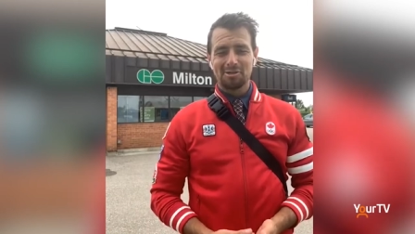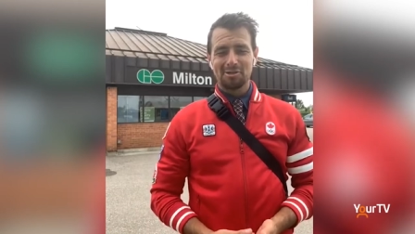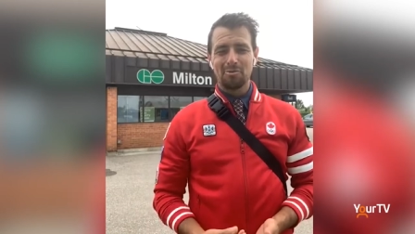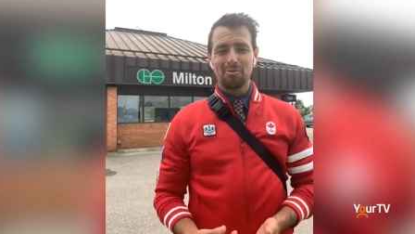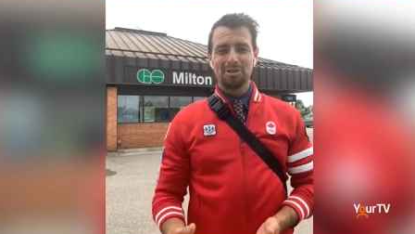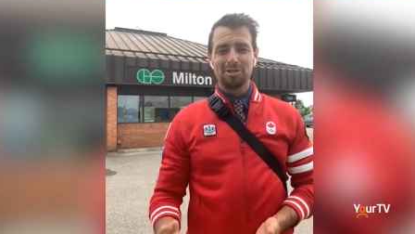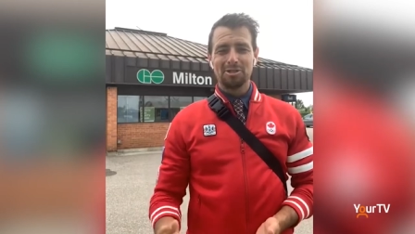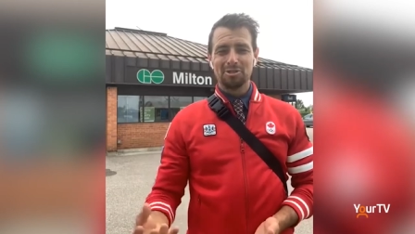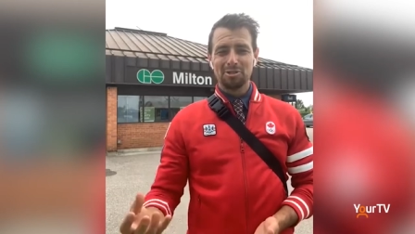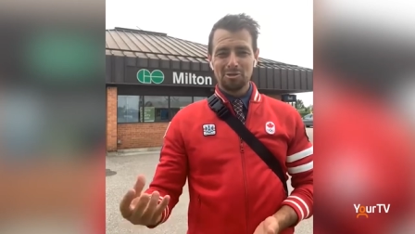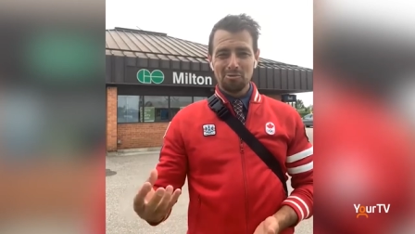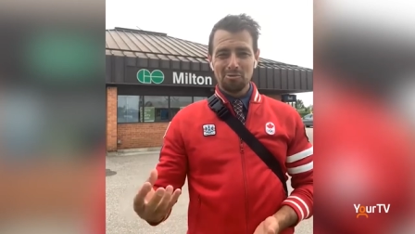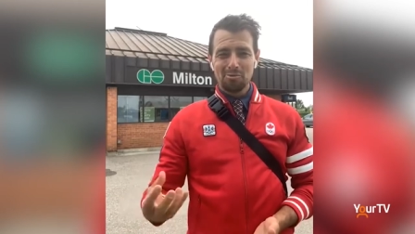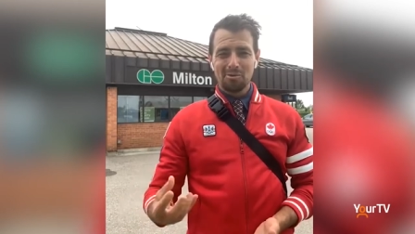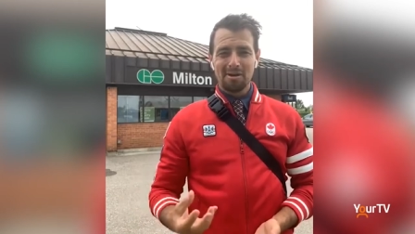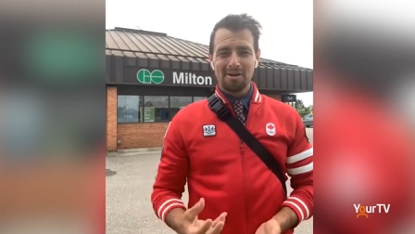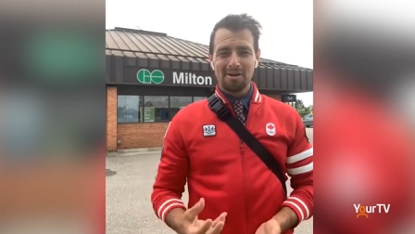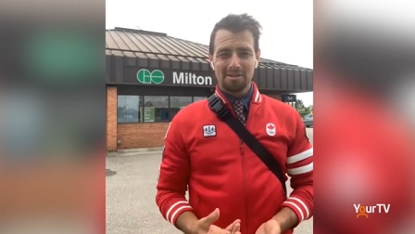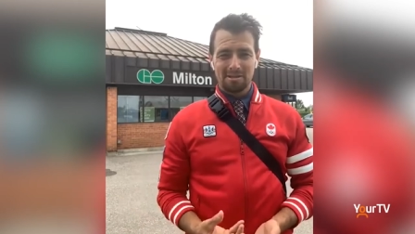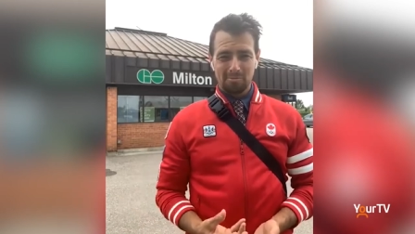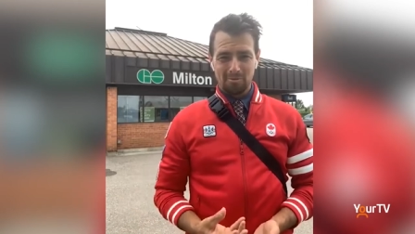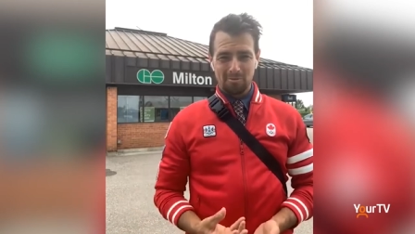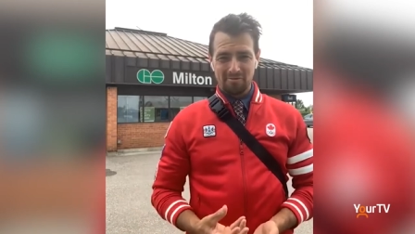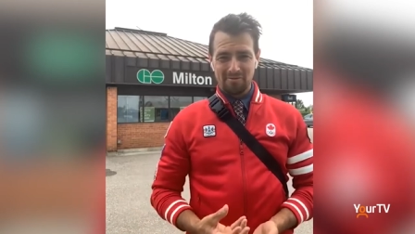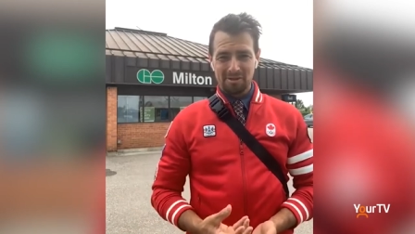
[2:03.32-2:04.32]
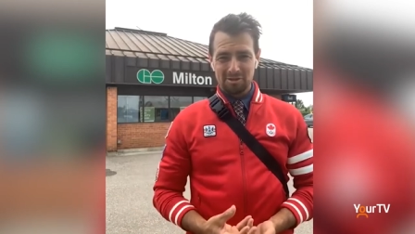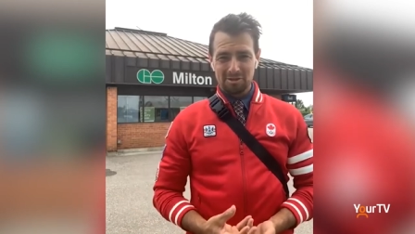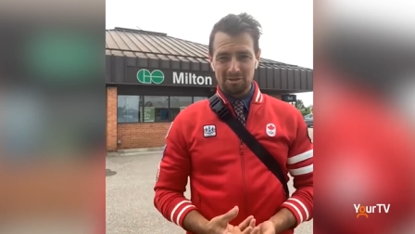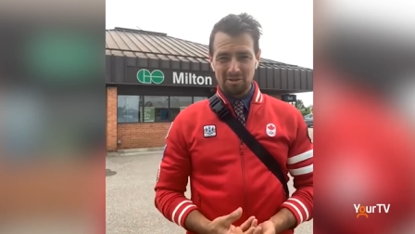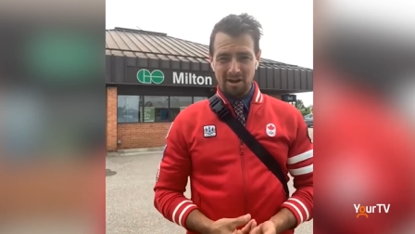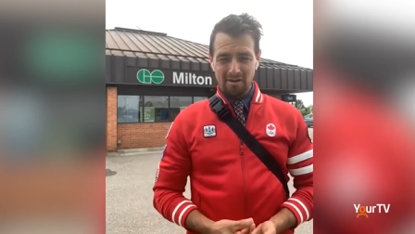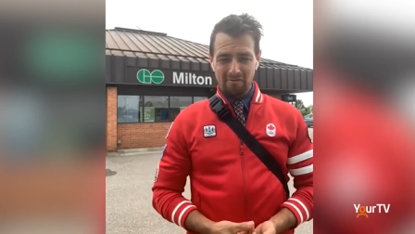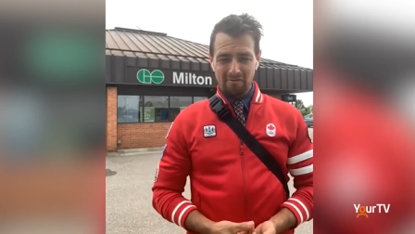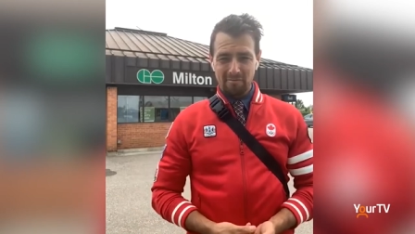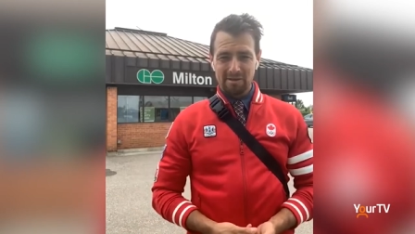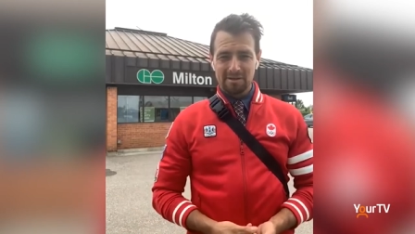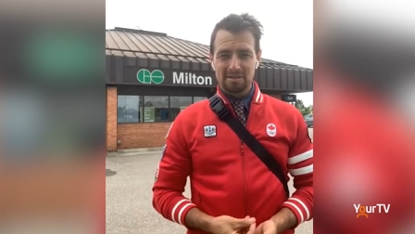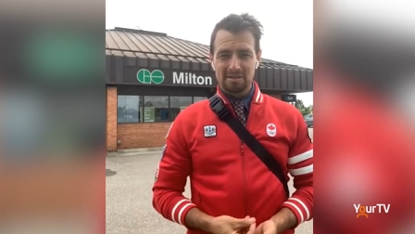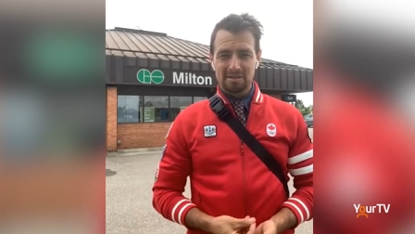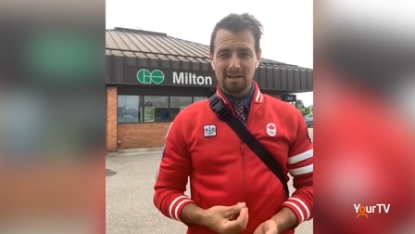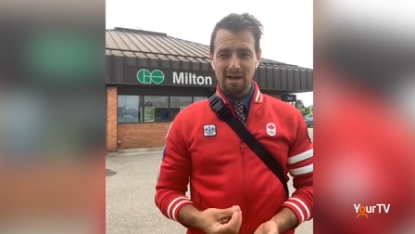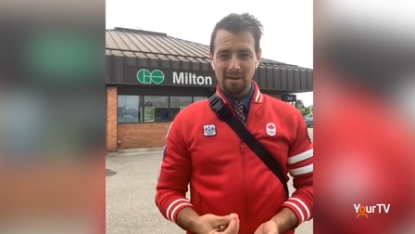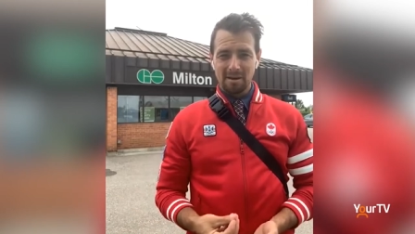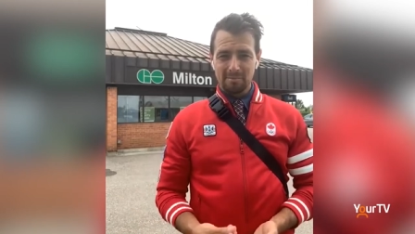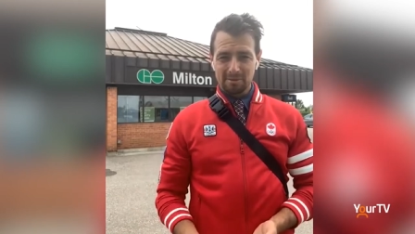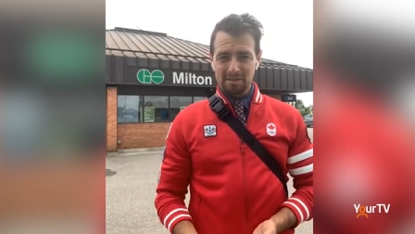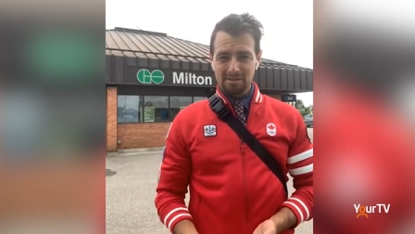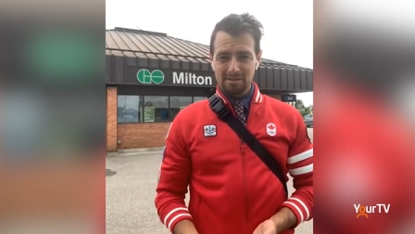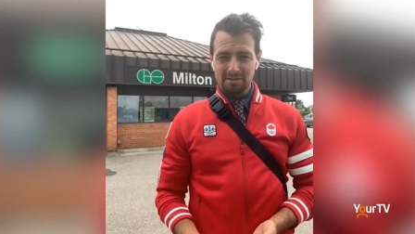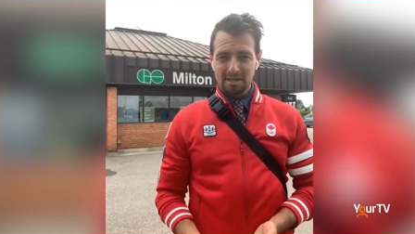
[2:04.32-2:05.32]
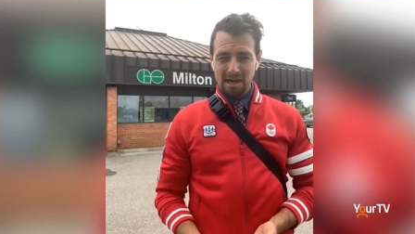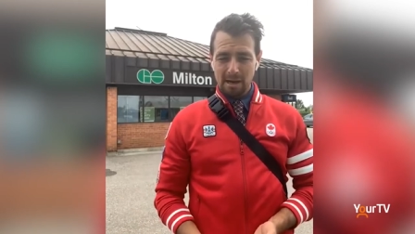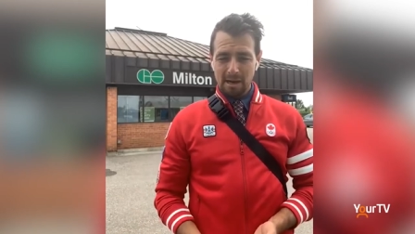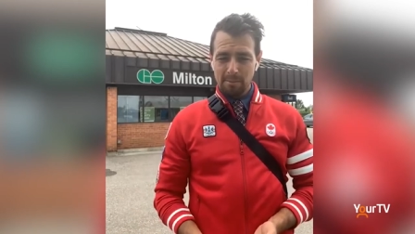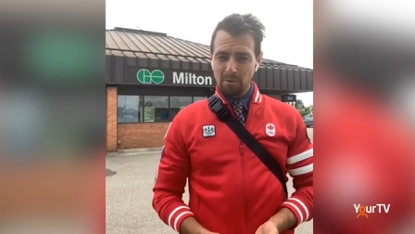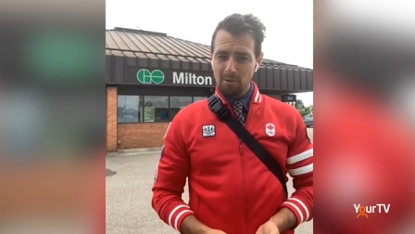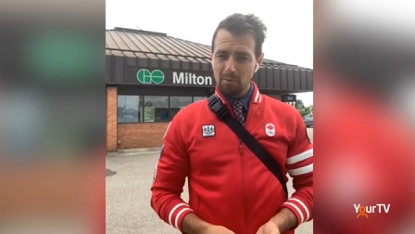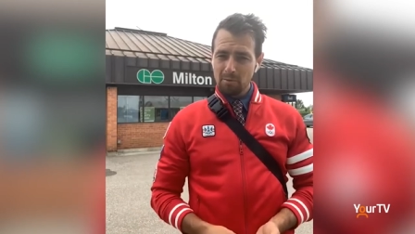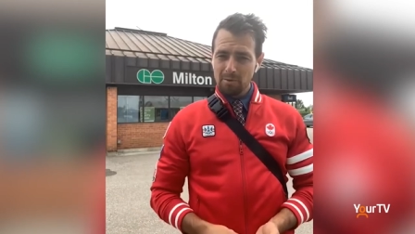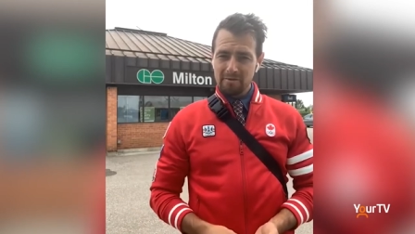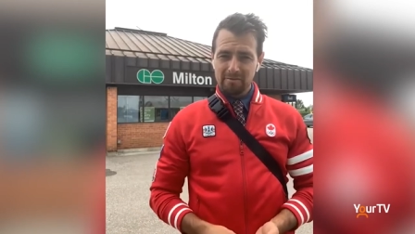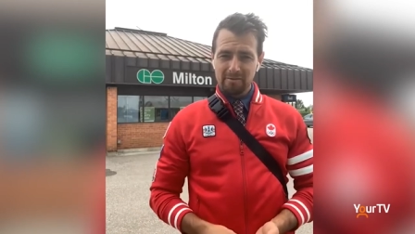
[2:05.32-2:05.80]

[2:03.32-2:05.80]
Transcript: So we do want the provincial government to come to the table.